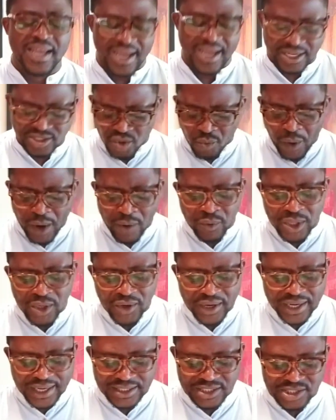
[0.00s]
And so when we
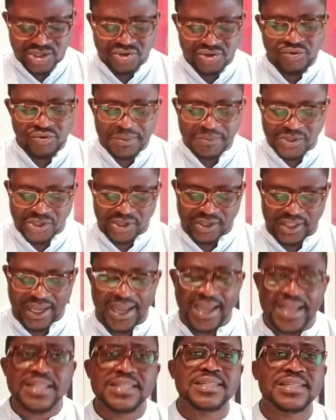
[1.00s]
look at the scripture there,
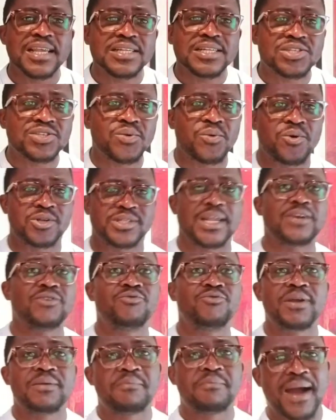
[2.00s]
he says to us and he
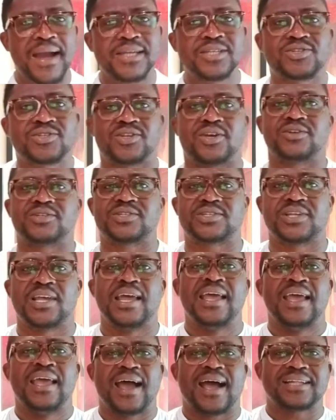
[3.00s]
reminds us,
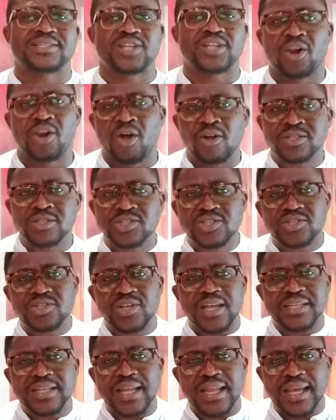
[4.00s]
as the Lord,
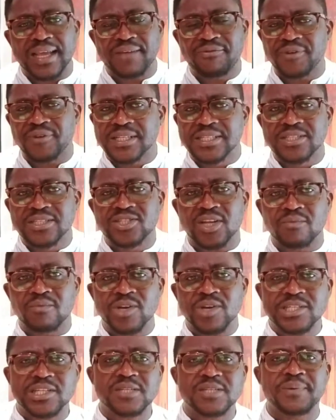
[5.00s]
and I felt in some
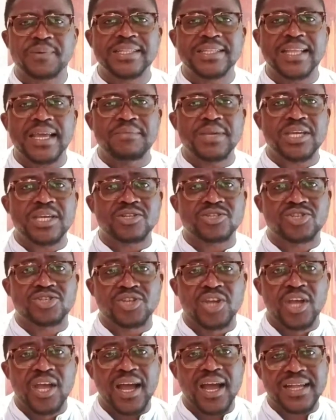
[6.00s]
ways this pandemic
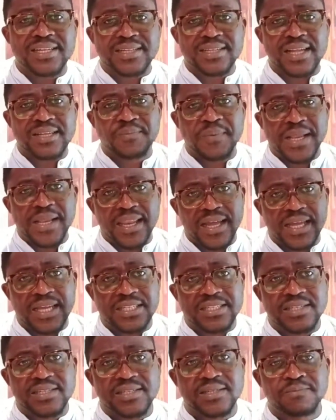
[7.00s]
has been like
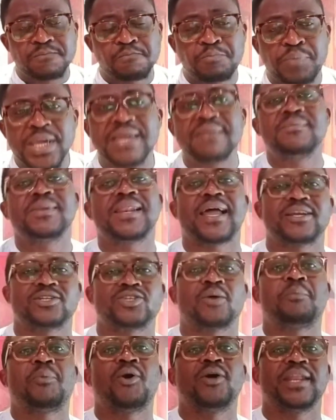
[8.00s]
a beam light
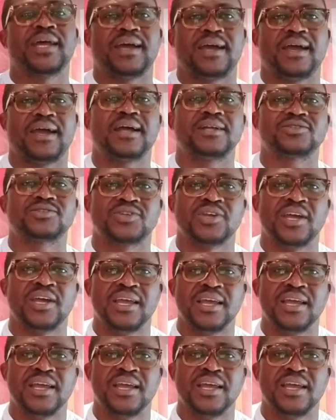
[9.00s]
upon our hearts